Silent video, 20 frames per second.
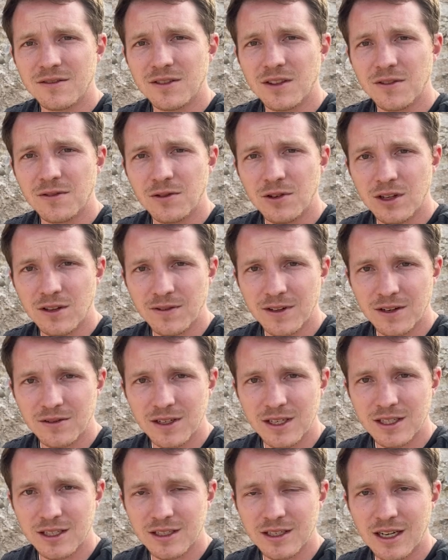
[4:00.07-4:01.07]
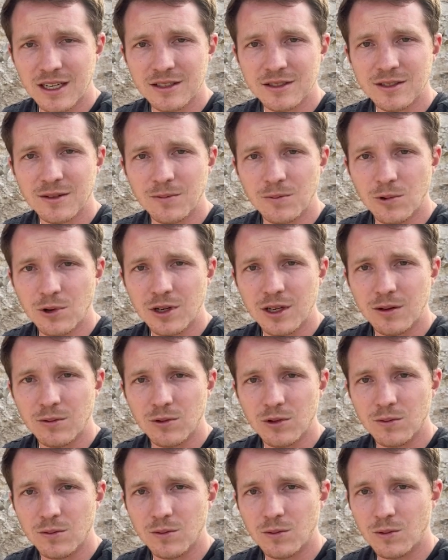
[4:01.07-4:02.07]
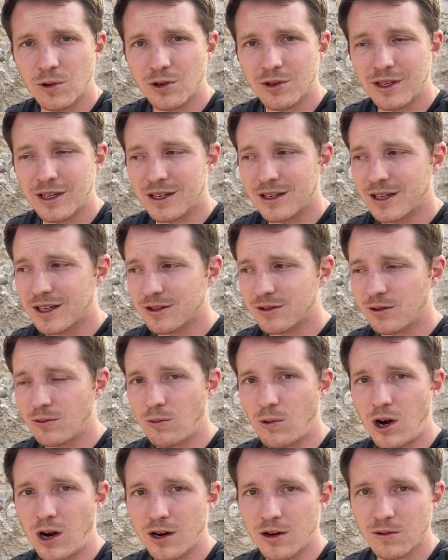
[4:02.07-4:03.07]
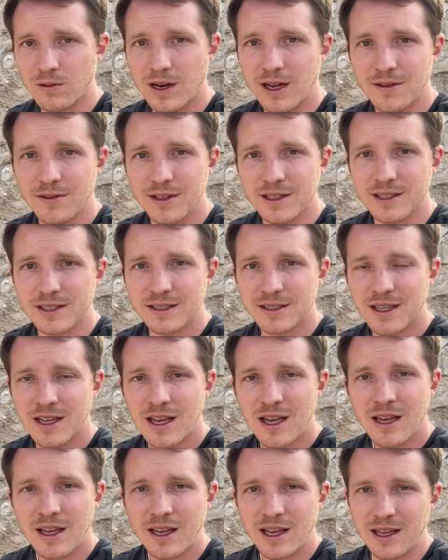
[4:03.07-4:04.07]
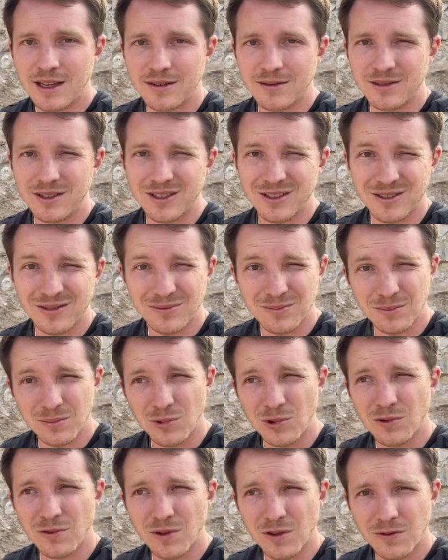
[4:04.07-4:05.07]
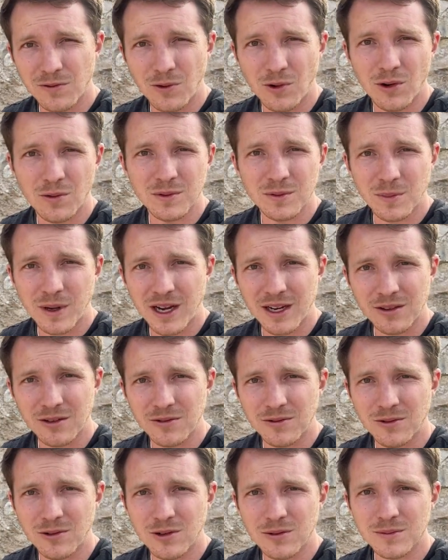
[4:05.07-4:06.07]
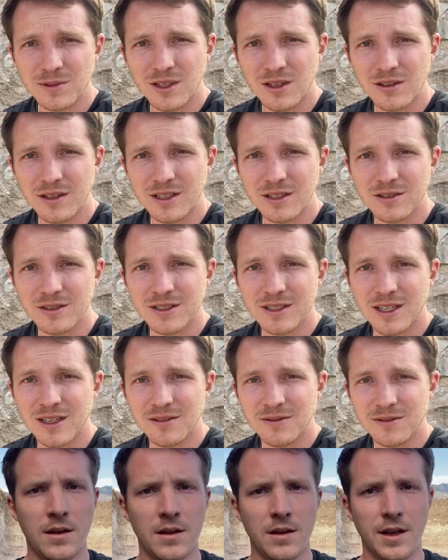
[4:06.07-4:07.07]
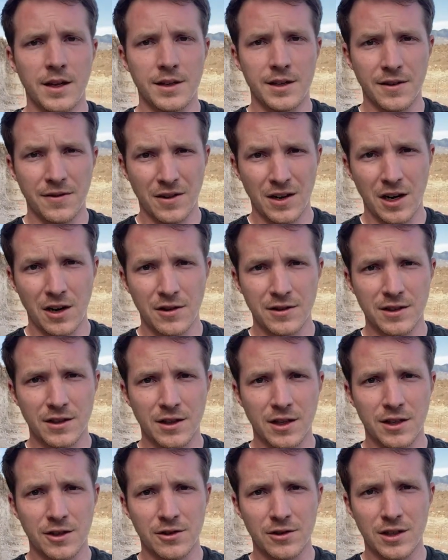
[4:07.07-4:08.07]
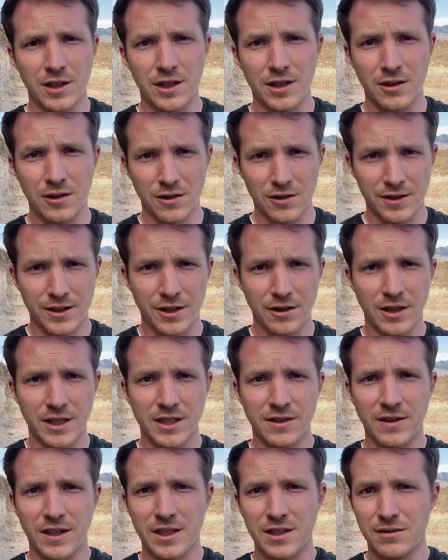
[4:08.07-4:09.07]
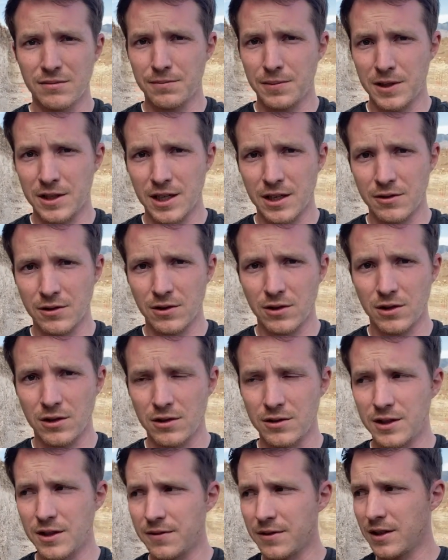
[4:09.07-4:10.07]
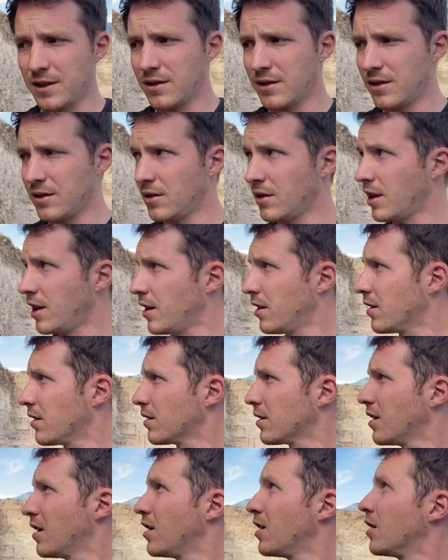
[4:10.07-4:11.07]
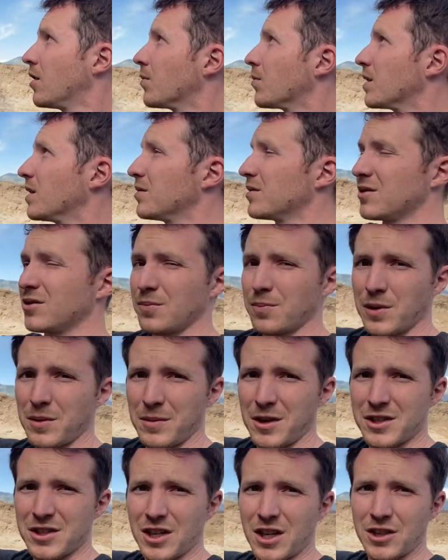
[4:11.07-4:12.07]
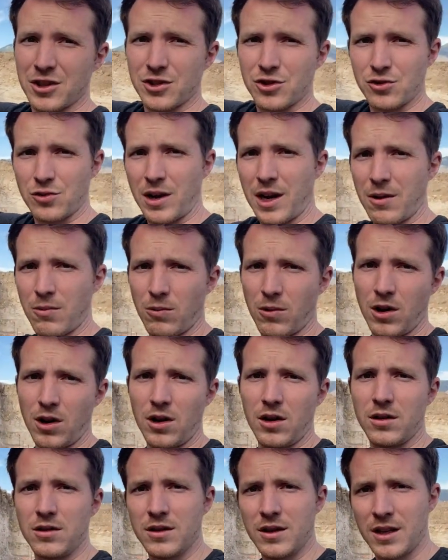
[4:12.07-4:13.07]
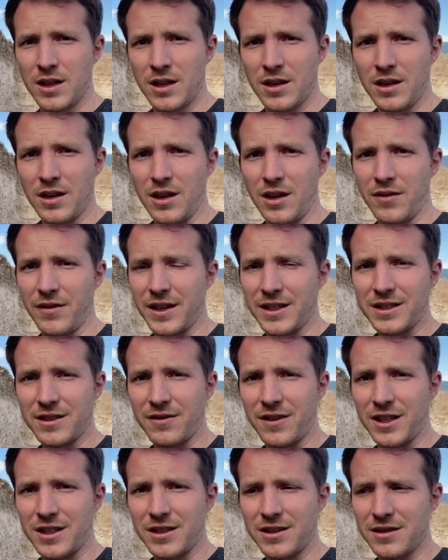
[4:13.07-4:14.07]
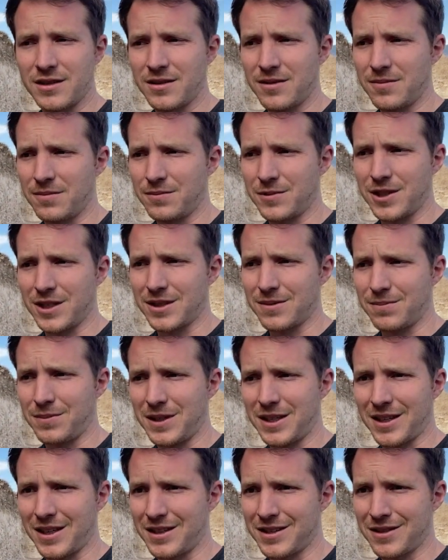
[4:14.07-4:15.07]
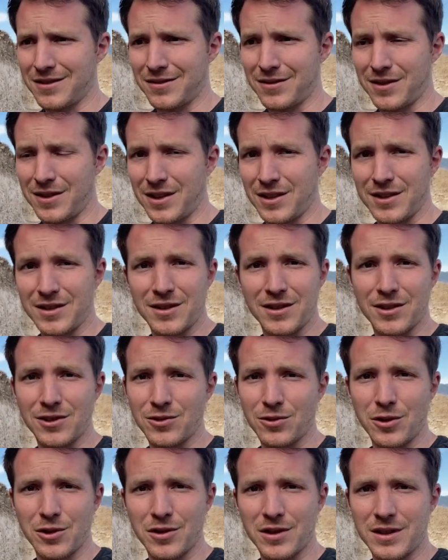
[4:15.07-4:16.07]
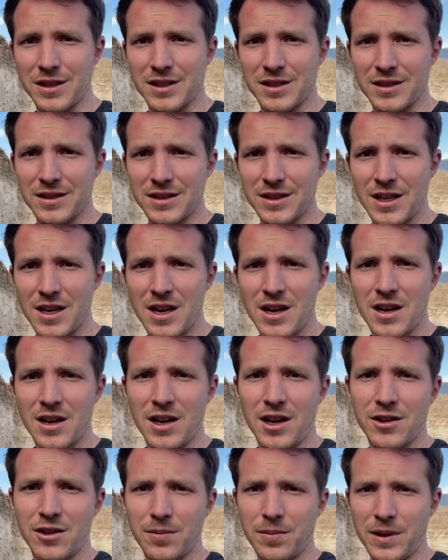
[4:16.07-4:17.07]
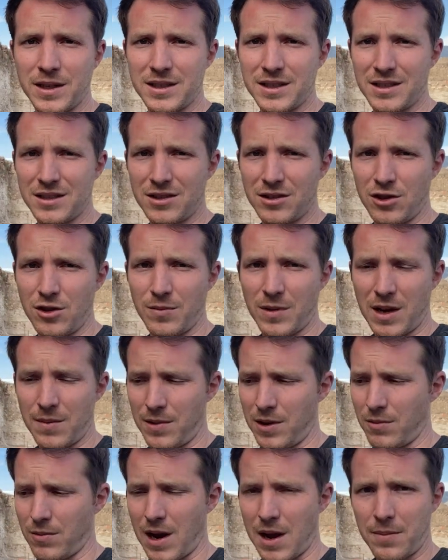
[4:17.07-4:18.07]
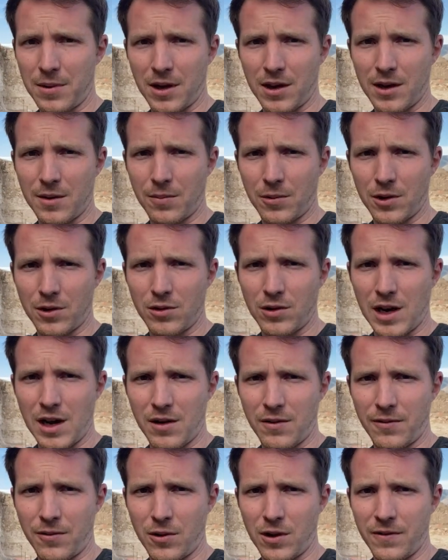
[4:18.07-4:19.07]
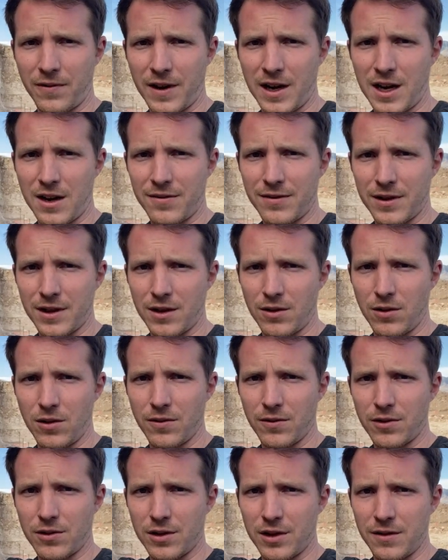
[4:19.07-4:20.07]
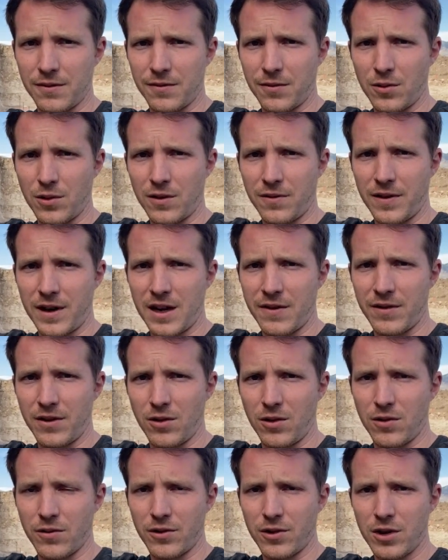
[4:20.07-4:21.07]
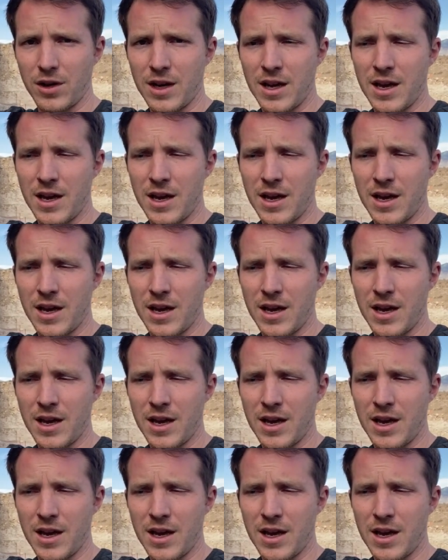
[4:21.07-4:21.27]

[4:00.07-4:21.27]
the footing and foundation guys some working room where they can actually walk around this and move their forms, pack their forms, all that good stuff. In different areas of the country, you're gonna see your excavation potentially look a little different. Here, we're able to do pretty much a straight wall of excavation just because of the soil conditions. Other places, you might be ramping it up where you go out 45 and then over and then 45 and over,